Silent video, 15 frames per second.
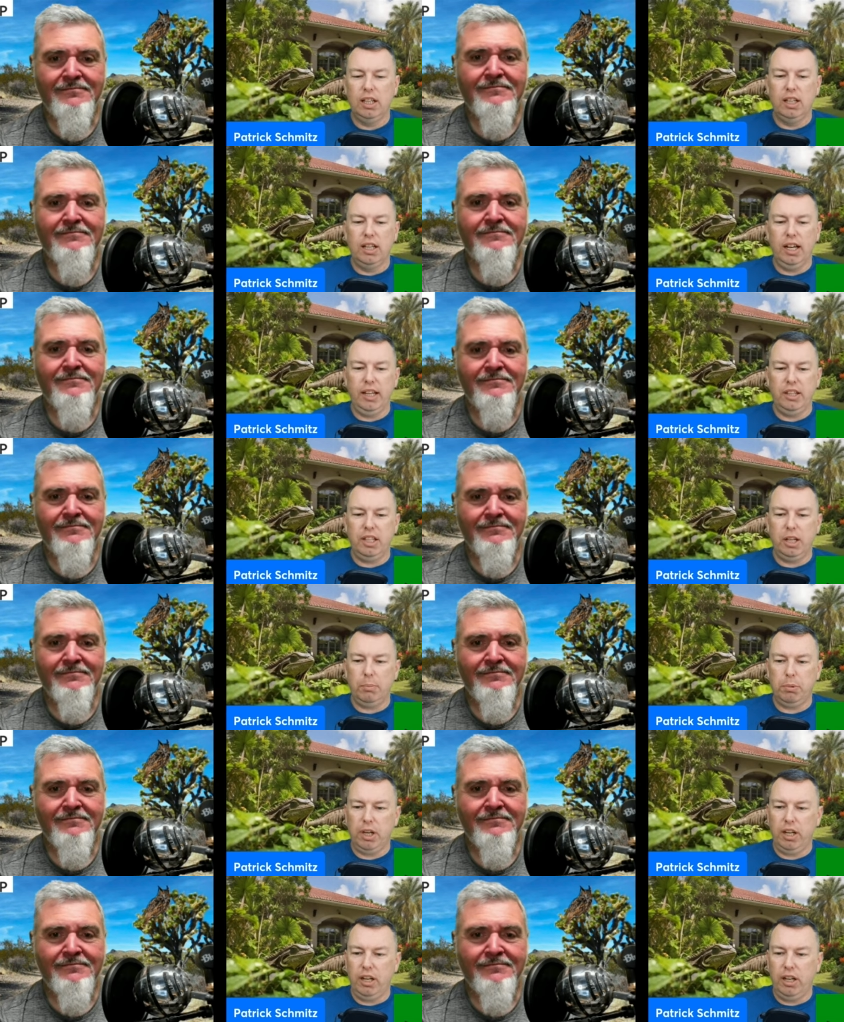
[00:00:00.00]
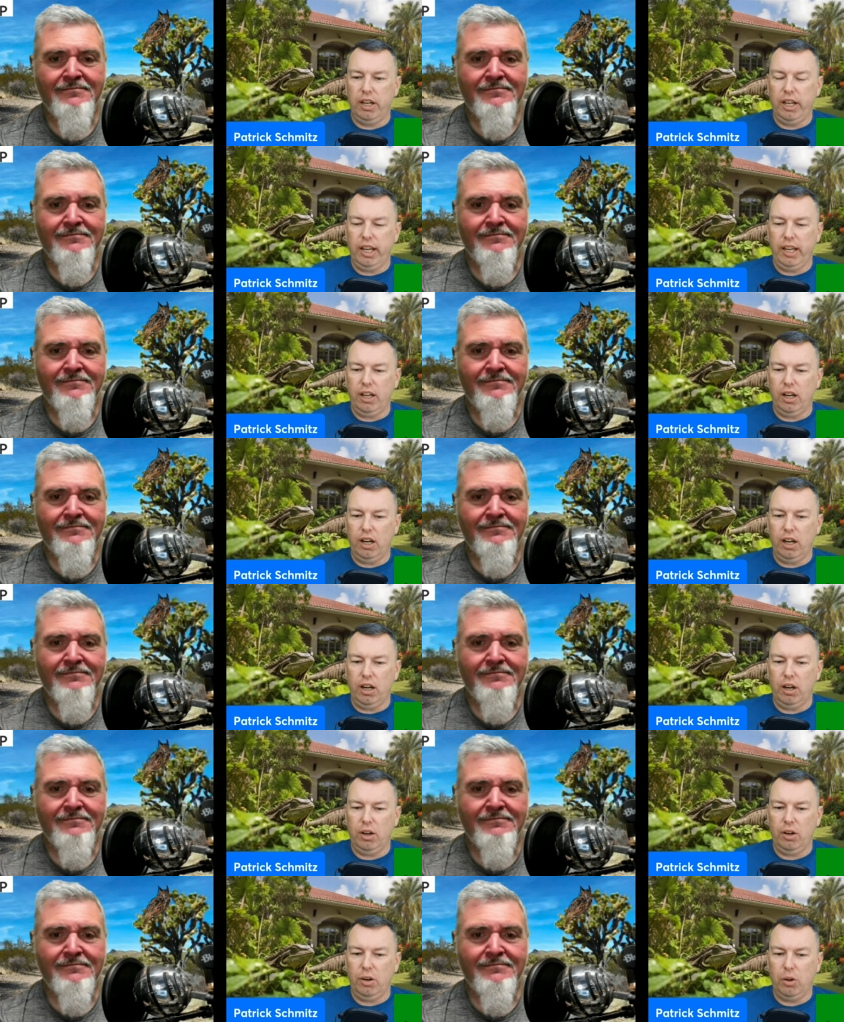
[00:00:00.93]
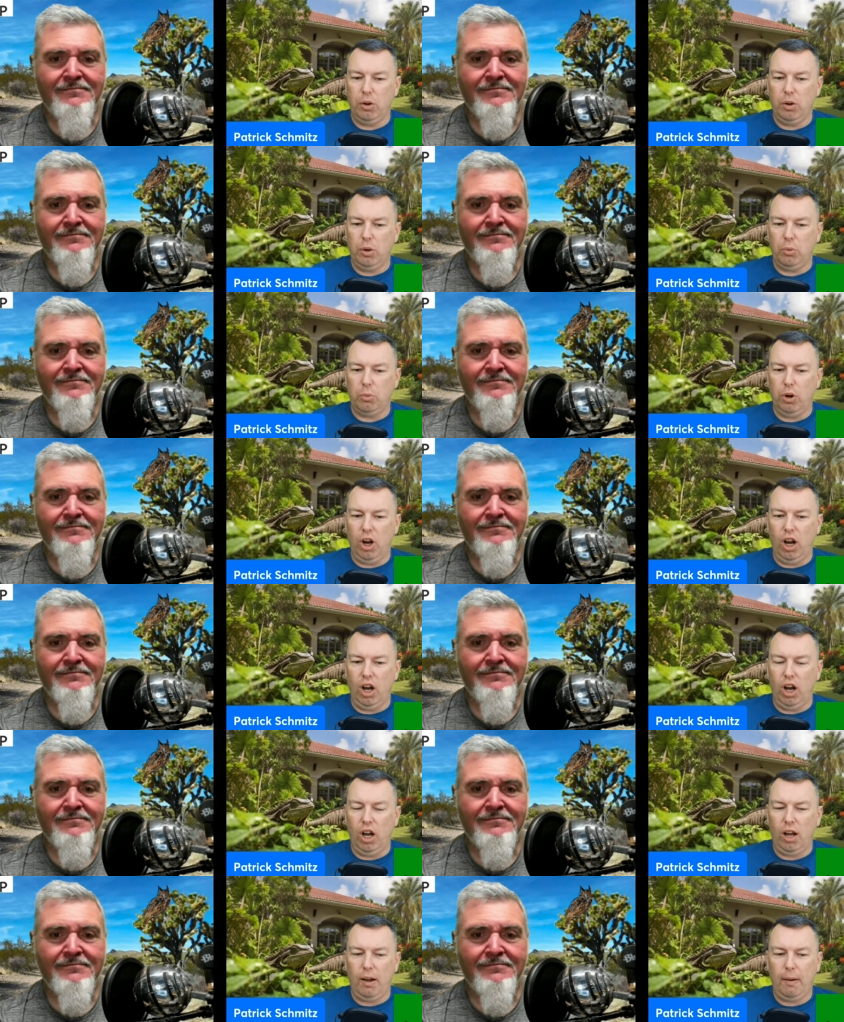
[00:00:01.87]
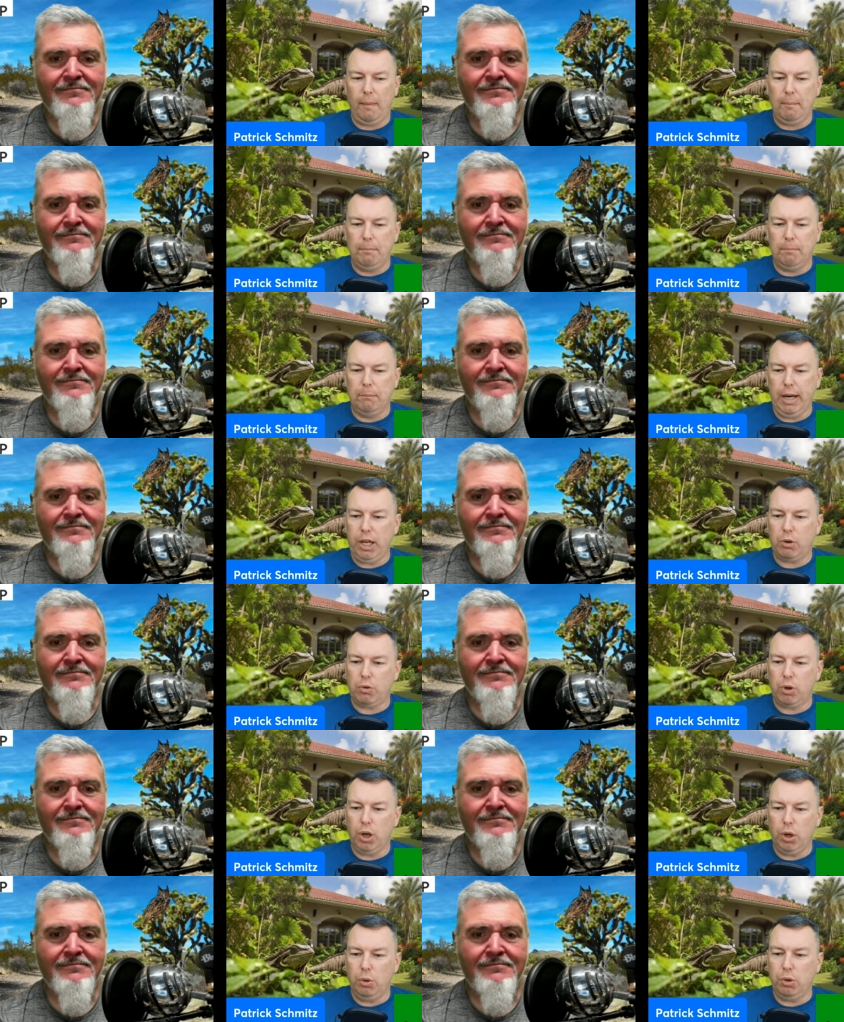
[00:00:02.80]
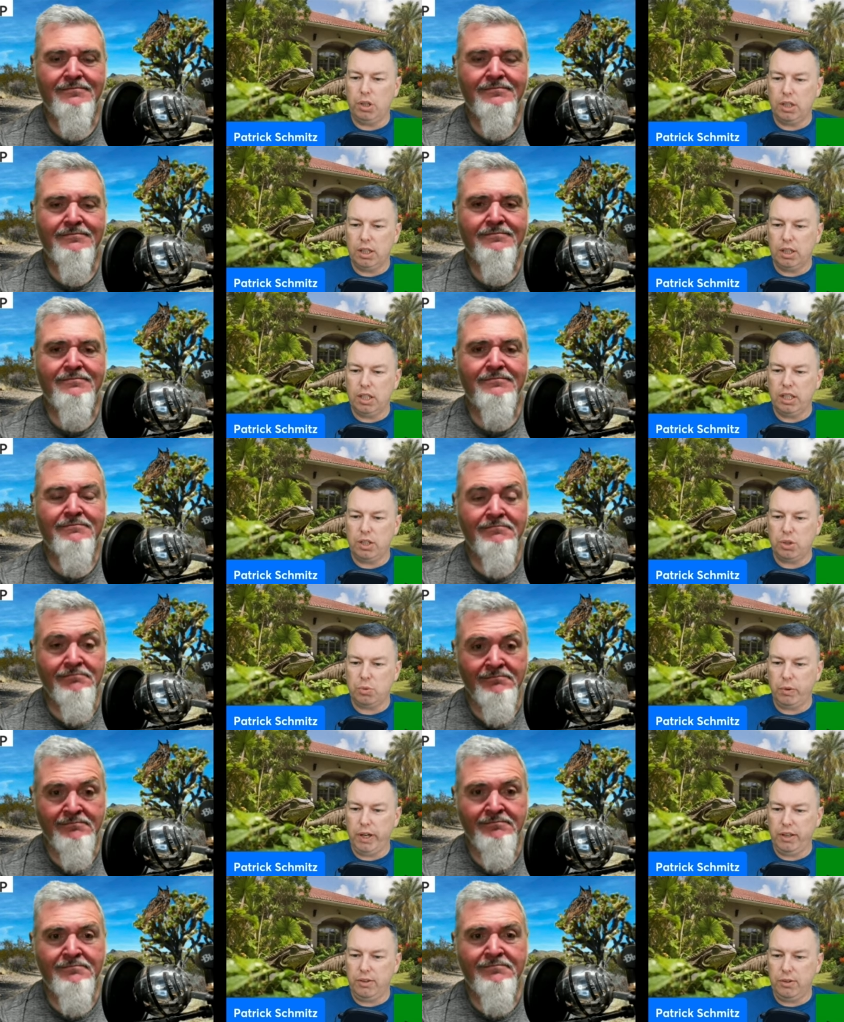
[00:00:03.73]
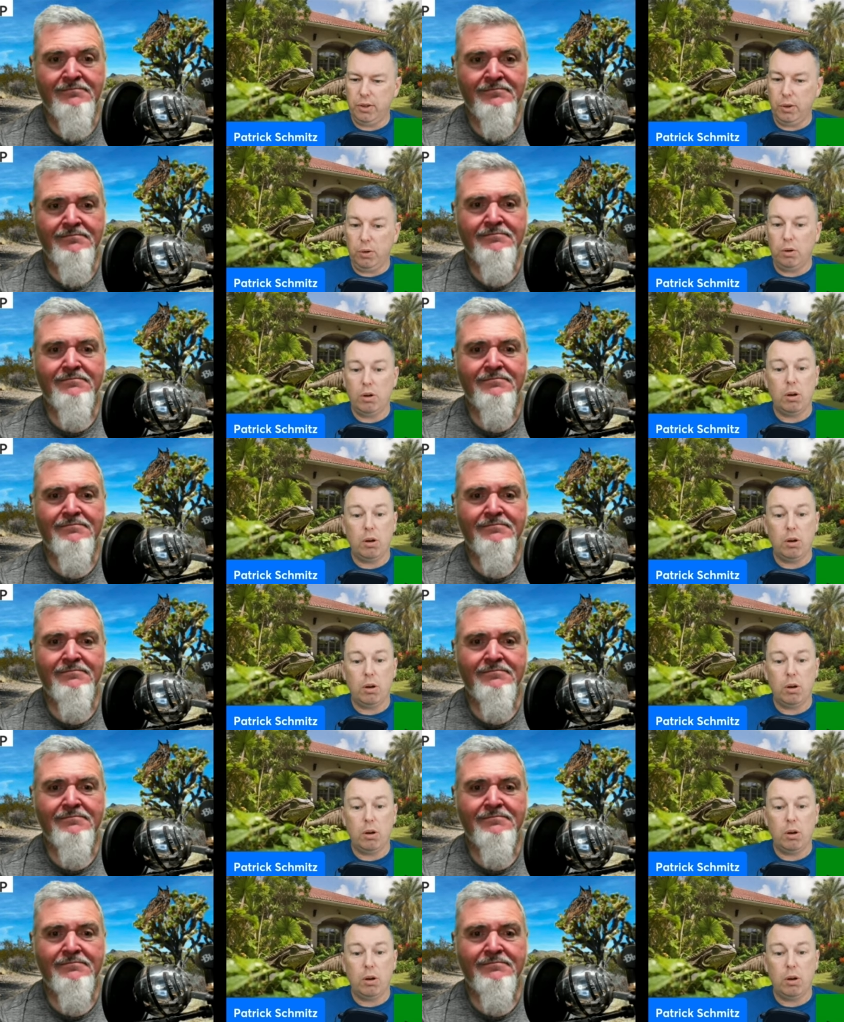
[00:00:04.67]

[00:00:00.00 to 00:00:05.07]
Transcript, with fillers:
Speaker 1: I ended up getting a uh, raw micro in mm-hmm. 22.